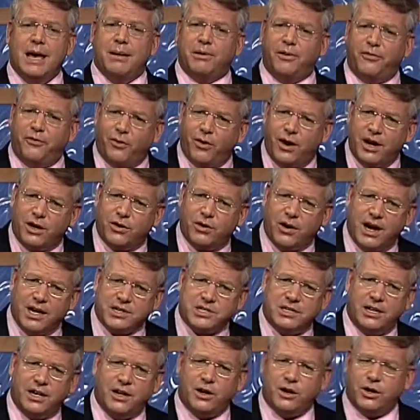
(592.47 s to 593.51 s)
Before I
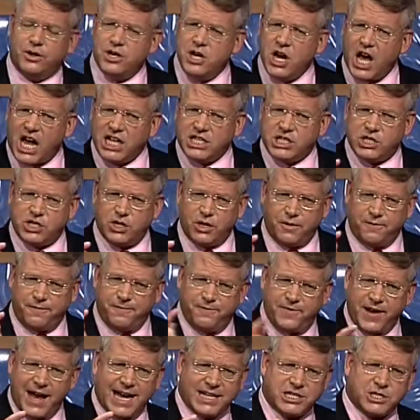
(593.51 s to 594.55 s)
crossed it, I heard, not so
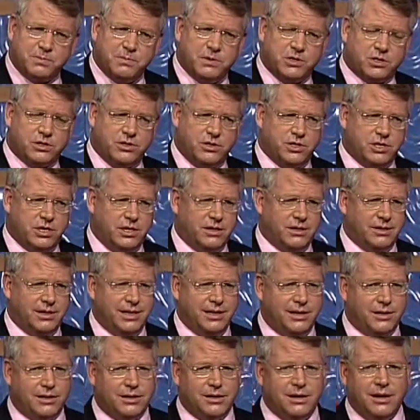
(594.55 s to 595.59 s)
fast, Mr.
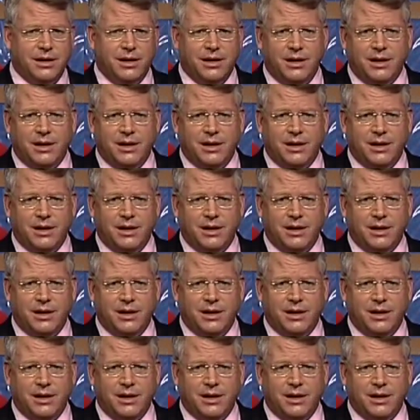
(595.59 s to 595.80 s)
Cheerleader.